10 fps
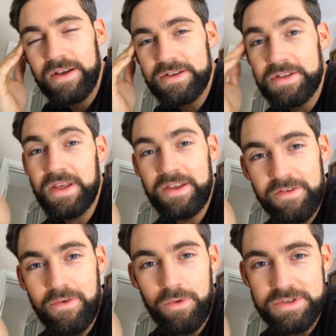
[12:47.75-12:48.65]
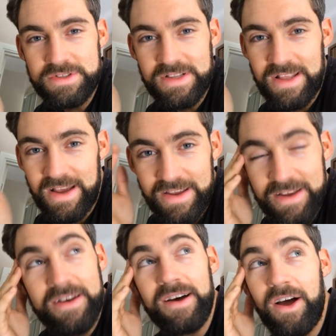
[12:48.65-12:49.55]
So thank you for watching today.
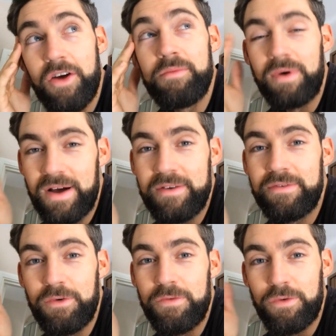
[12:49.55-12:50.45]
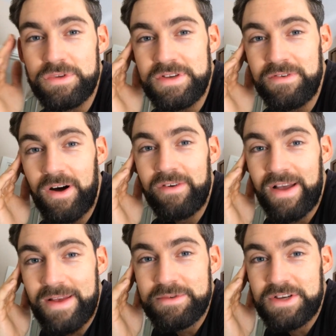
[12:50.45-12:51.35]
I hope my 4:45 a.m.